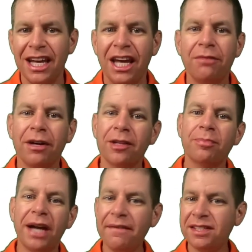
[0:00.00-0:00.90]
and while the
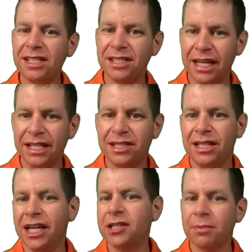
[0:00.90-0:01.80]
privacy settings in
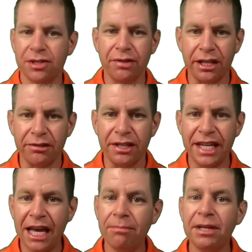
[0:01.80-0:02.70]
Experts Directory
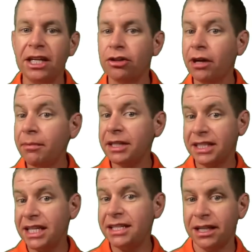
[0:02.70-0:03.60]
can be incredibly
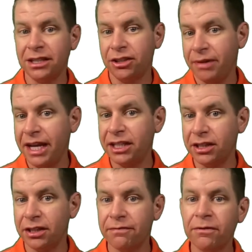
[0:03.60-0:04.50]
detailed and
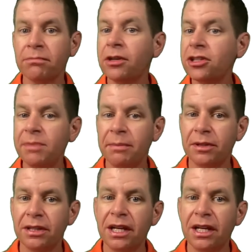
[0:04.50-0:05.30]
granular, for most people,